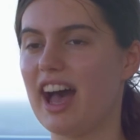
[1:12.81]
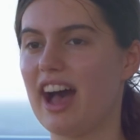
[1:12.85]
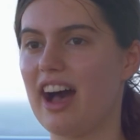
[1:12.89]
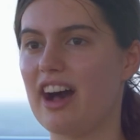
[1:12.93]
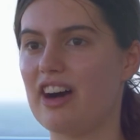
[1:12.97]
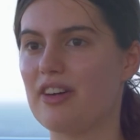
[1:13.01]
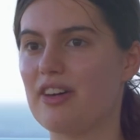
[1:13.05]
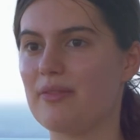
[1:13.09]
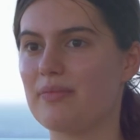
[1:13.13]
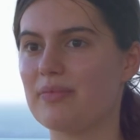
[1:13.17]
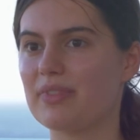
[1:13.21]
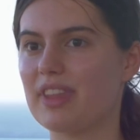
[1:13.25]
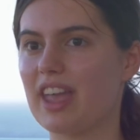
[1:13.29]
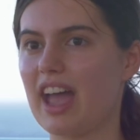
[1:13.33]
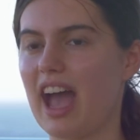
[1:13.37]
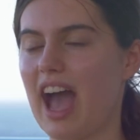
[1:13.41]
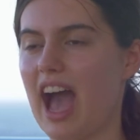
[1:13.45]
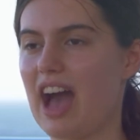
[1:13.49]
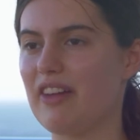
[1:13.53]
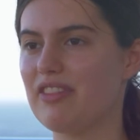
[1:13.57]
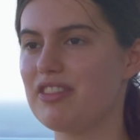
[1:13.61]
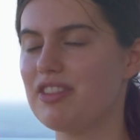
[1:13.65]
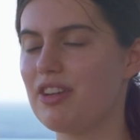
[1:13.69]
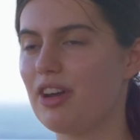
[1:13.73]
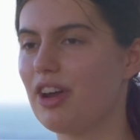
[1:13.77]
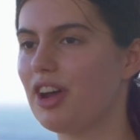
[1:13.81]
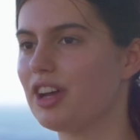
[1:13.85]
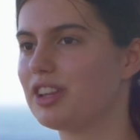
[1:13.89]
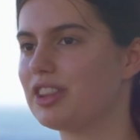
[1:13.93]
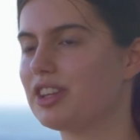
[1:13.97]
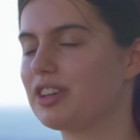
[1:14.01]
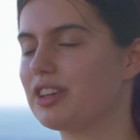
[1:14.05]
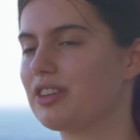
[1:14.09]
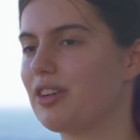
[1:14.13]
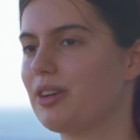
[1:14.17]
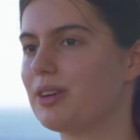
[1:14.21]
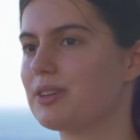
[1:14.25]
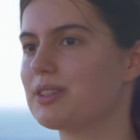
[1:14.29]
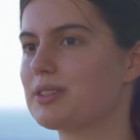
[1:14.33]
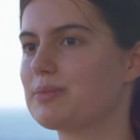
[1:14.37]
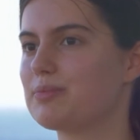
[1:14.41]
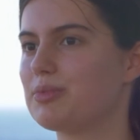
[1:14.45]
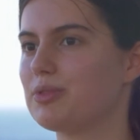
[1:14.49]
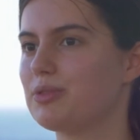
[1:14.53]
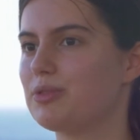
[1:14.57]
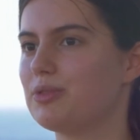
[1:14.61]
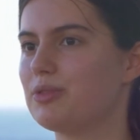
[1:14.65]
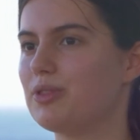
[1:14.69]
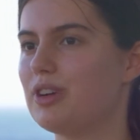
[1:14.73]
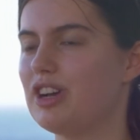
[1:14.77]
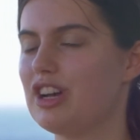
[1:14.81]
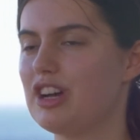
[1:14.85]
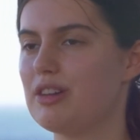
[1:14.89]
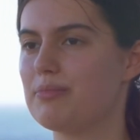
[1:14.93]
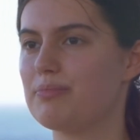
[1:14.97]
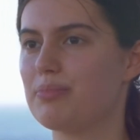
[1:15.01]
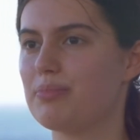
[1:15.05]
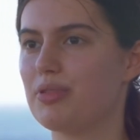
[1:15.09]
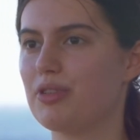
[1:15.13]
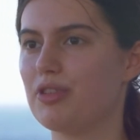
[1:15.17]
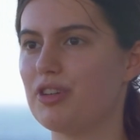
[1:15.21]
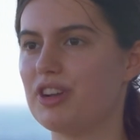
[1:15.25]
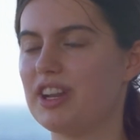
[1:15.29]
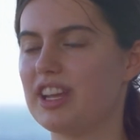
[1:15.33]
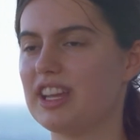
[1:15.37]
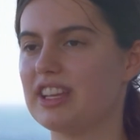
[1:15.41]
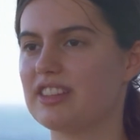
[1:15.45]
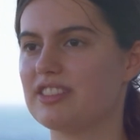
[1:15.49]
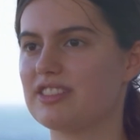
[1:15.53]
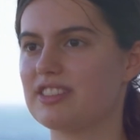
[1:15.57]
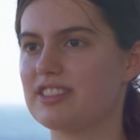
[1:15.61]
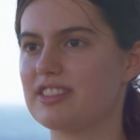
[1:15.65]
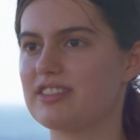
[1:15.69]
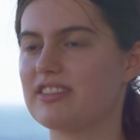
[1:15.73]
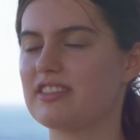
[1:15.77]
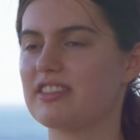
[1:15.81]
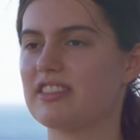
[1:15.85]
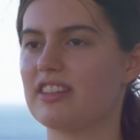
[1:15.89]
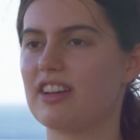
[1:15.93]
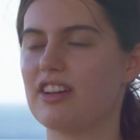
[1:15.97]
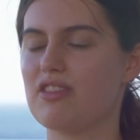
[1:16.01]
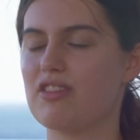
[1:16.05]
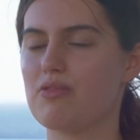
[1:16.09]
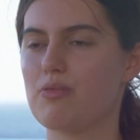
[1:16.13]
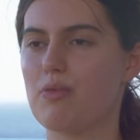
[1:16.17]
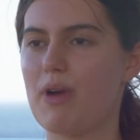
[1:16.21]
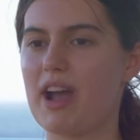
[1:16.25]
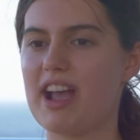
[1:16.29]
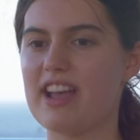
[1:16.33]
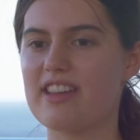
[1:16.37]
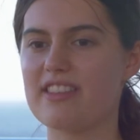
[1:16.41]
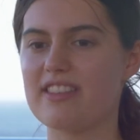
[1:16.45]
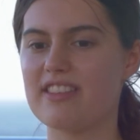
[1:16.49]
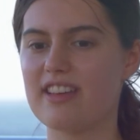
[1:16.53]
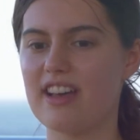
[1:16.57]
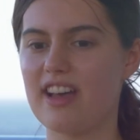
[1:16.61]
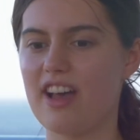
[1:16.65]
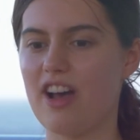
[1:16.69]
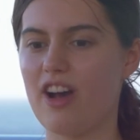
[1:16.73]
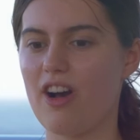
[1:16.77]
haven't heard the gospel put in just a way